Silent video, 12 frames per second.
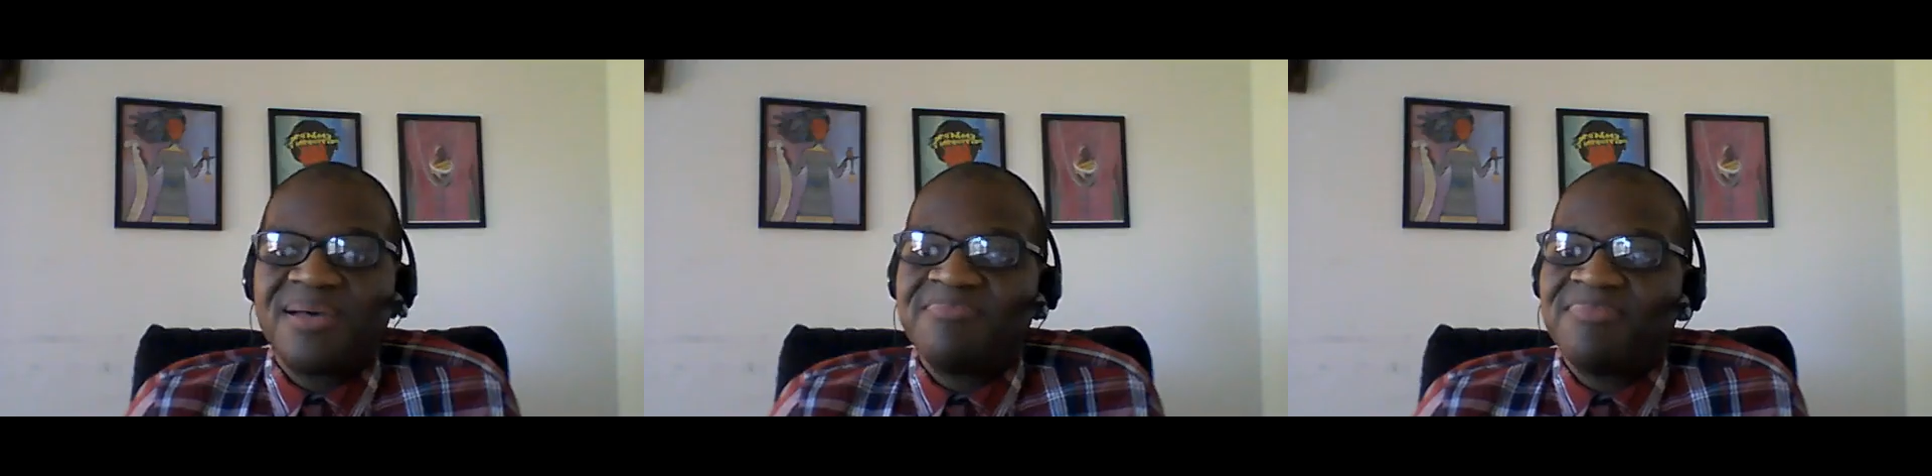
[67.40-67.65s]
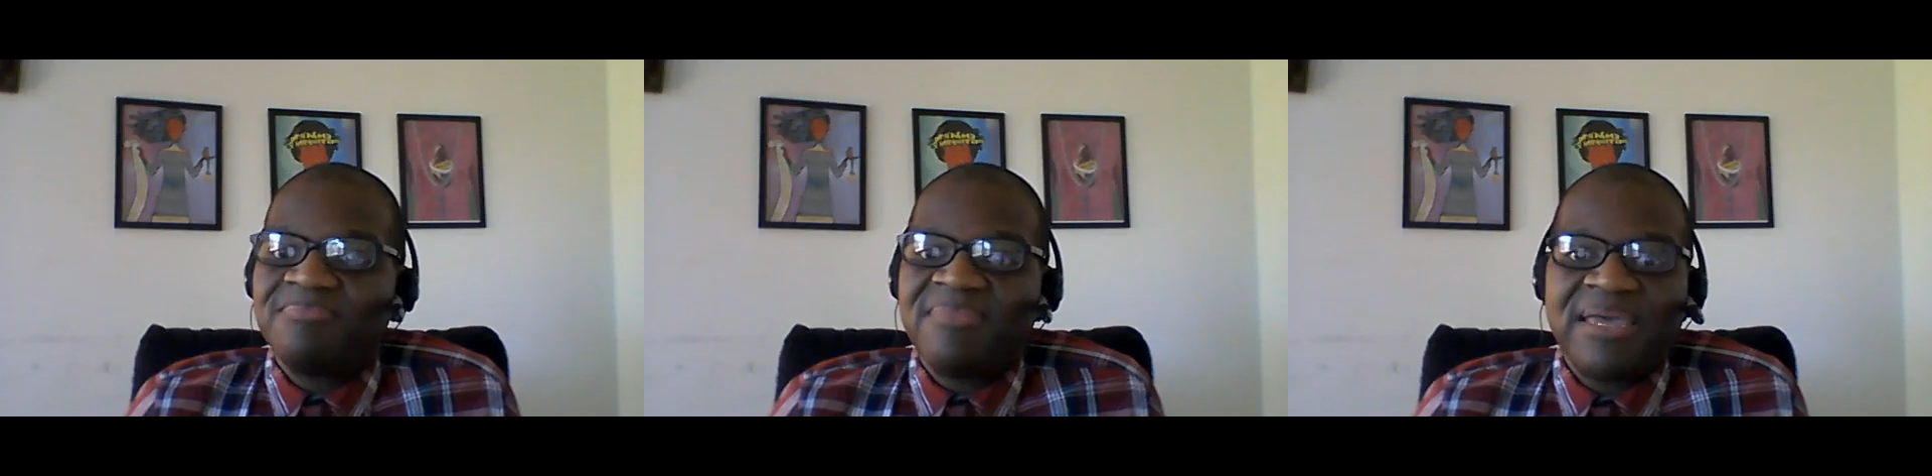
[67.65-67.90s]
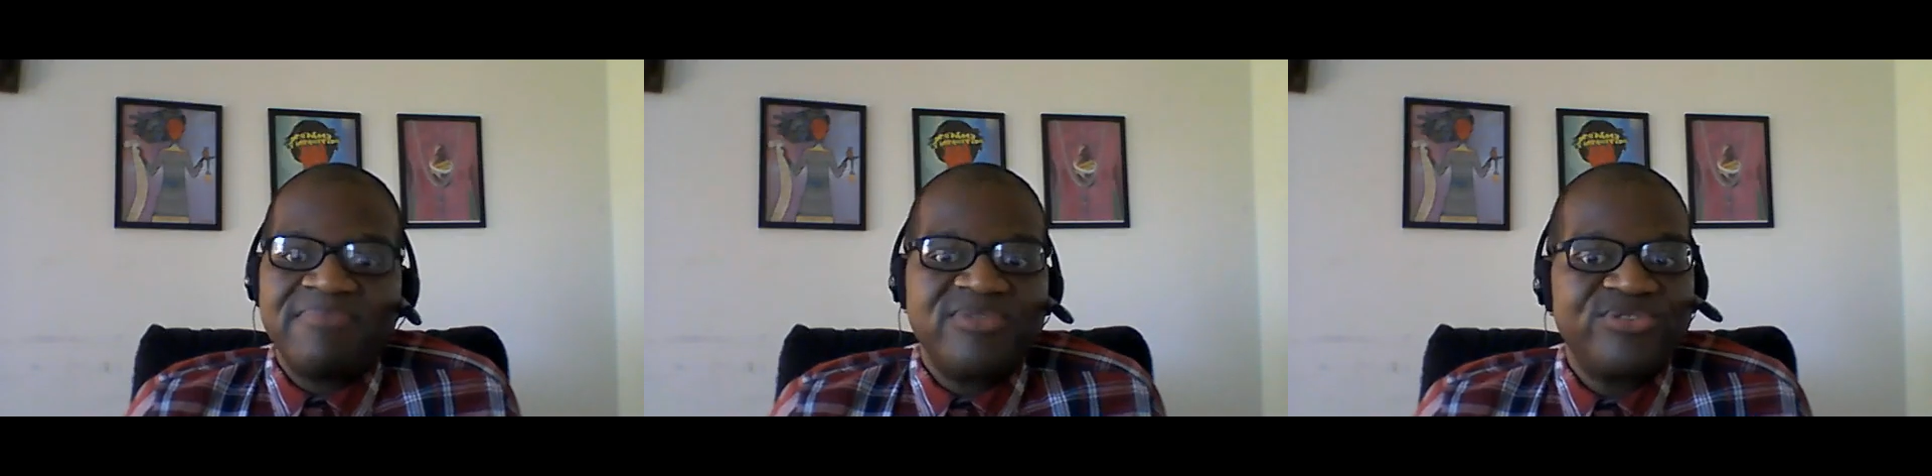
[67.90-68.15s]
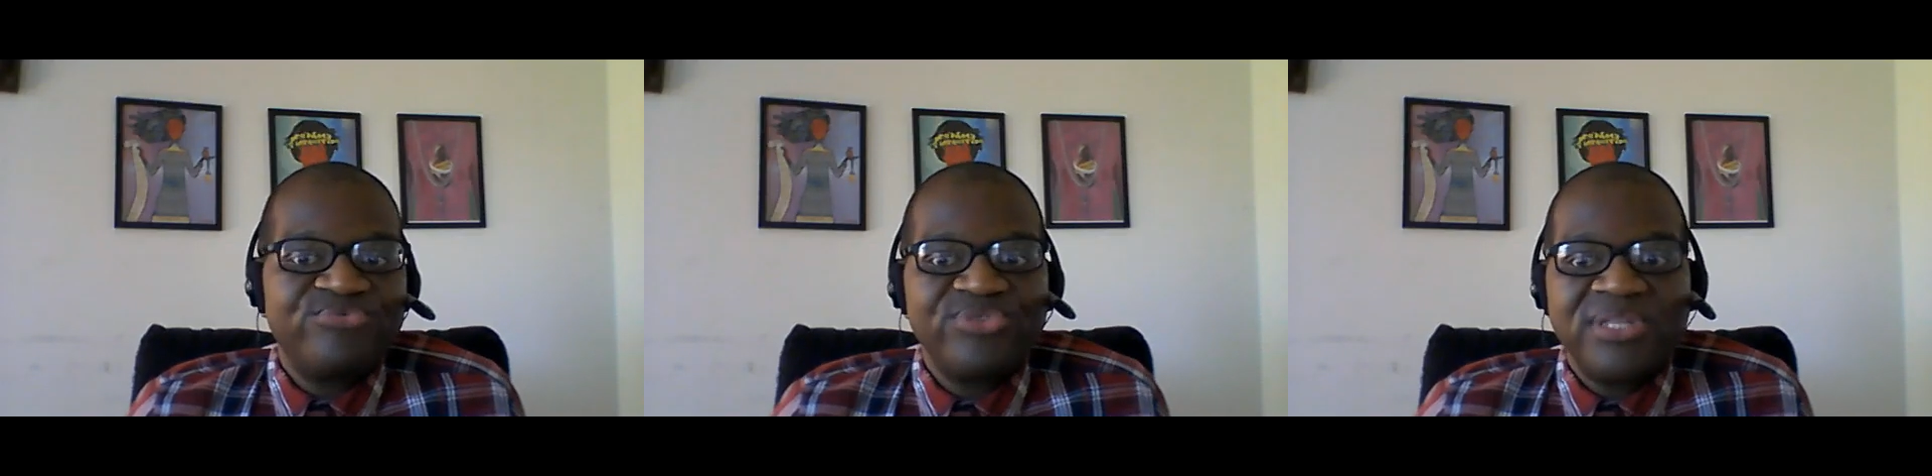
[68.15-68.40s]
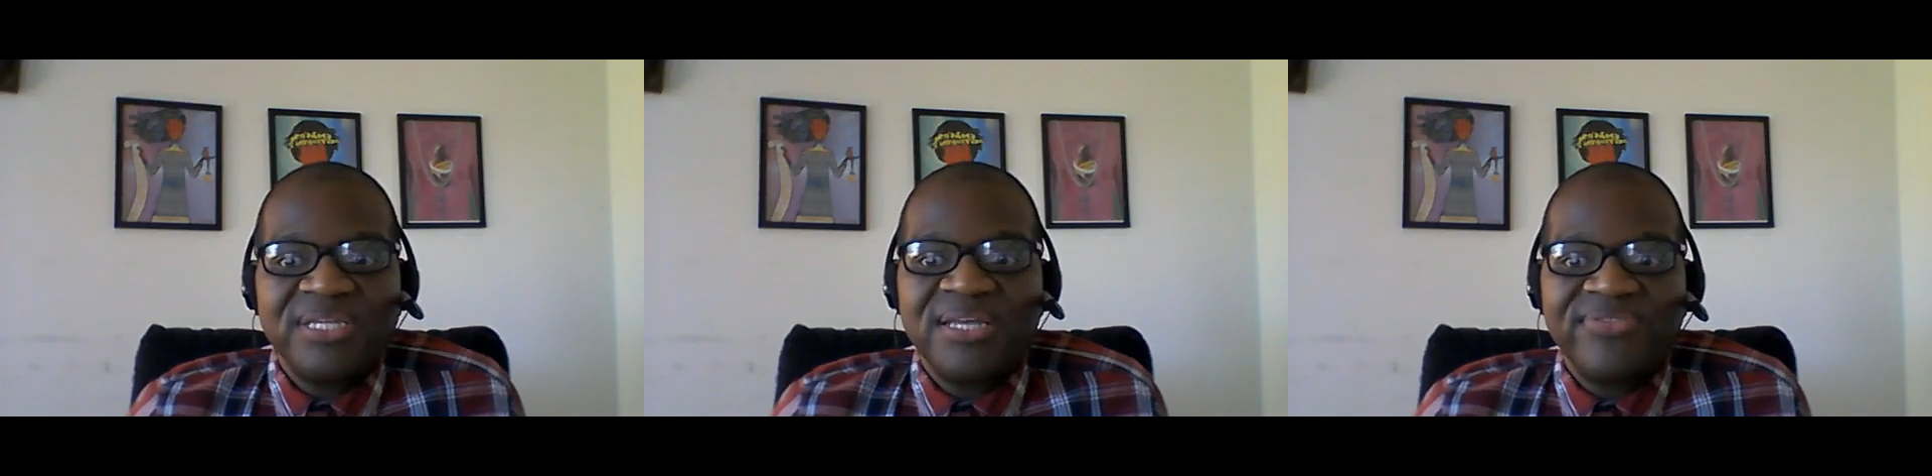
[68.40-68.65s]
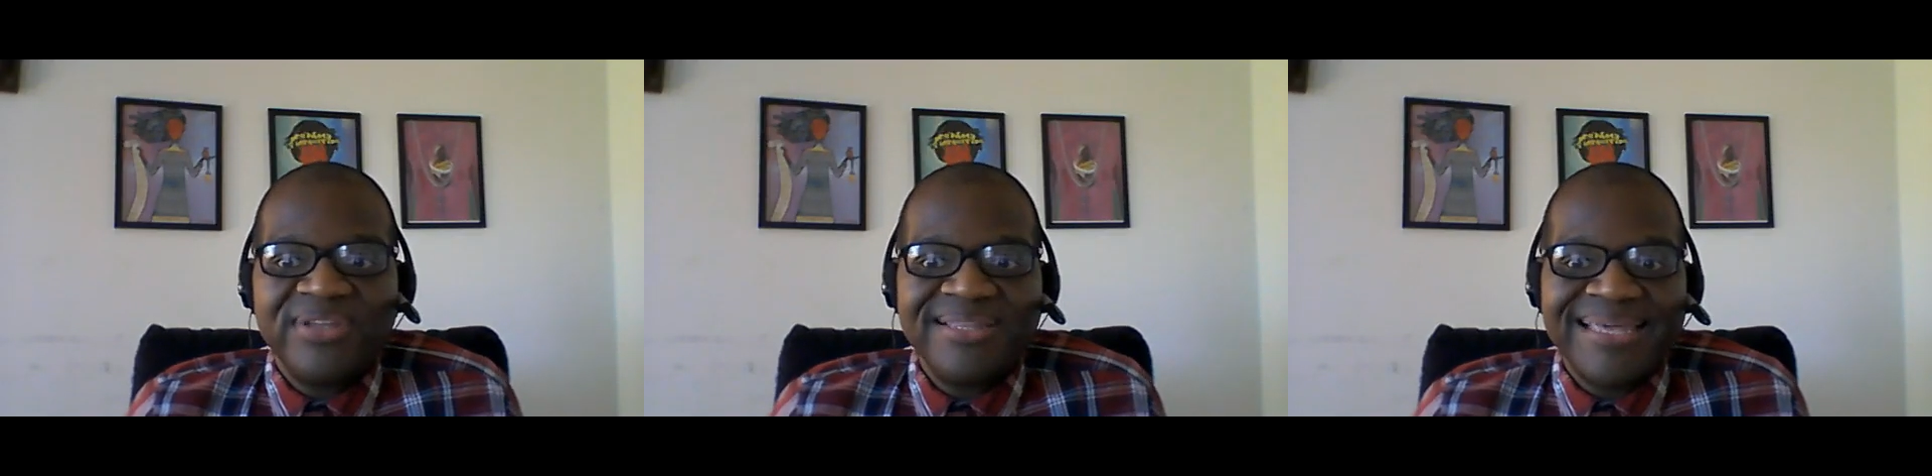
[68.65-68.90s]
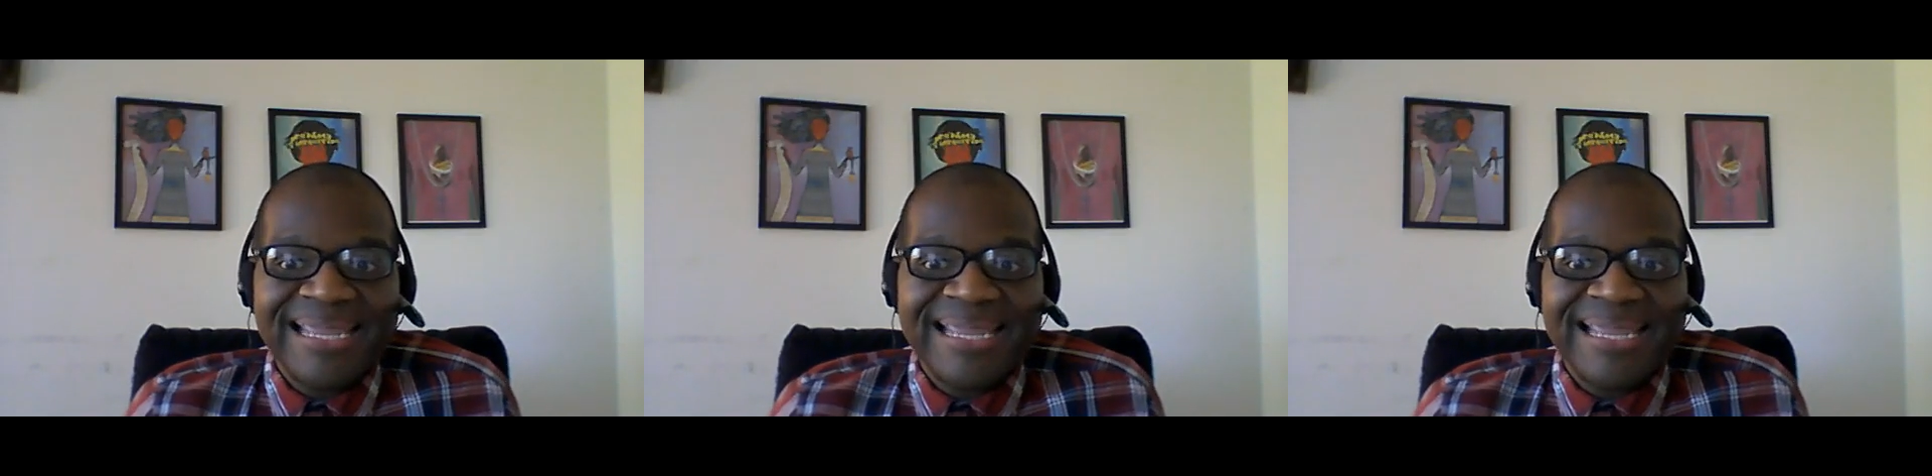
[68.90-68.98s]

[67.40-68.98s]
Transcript: Ma'am, there's really nothing that